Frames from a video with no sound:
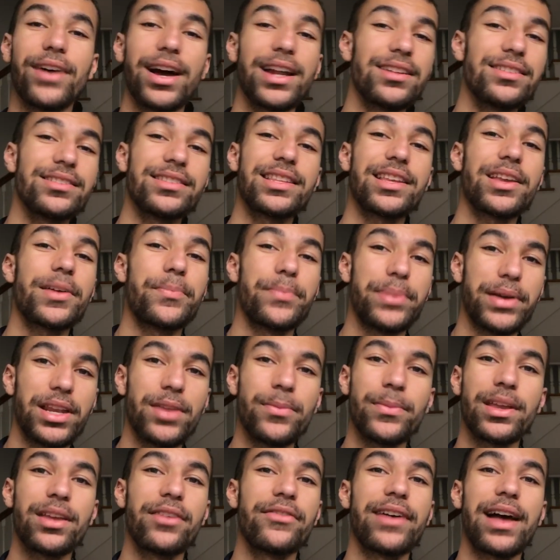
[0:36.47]
Vine is the
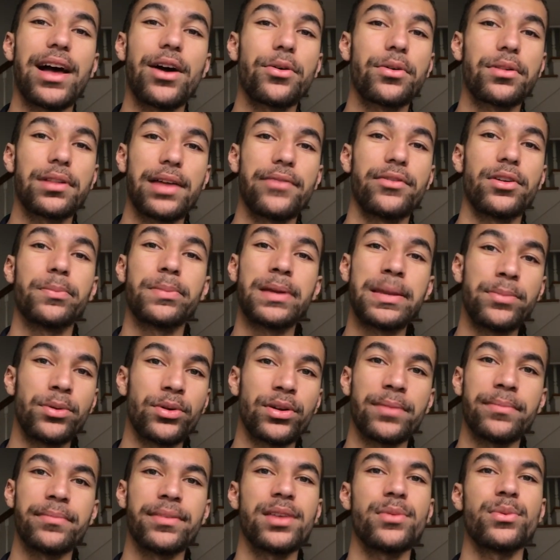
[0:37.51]
epitome of how clever people
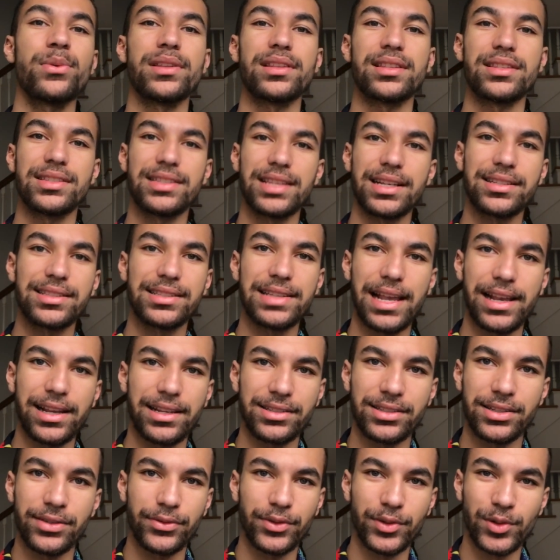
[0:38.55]
can be with 6
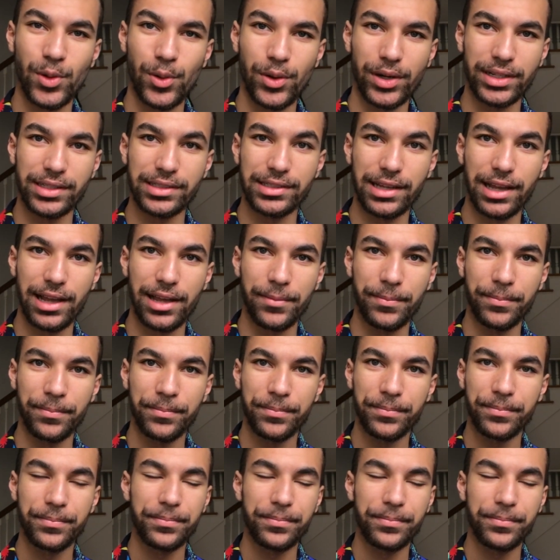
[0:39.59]
seconds of recording time.